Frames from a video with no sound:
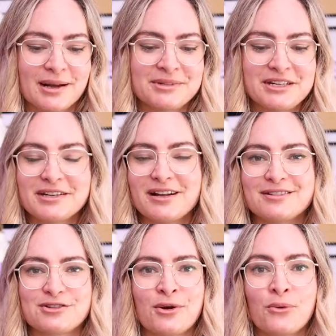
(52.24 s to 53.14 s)
some
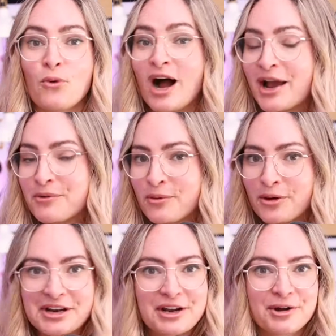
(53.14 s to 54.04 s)
details on why we're
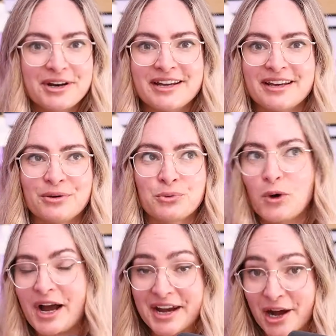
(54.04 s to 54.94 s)
working on it and
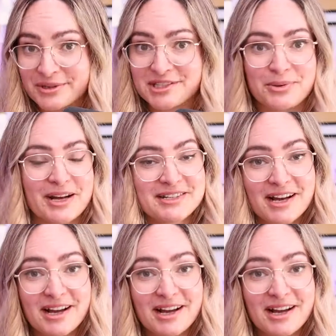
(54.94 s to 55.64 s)
why now is the right